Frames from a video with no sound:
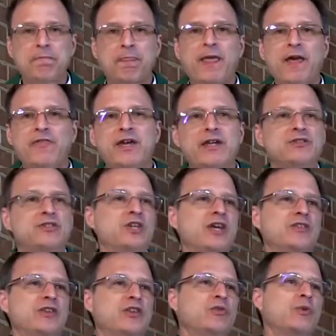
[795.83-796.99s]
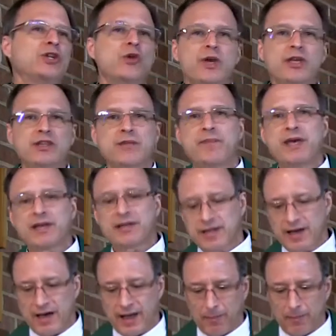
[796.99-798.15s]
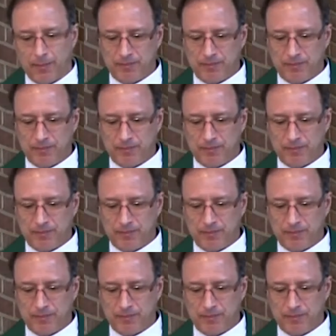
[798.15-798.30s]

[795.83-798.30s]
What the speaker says: That is, Jesus, when you hit the big time,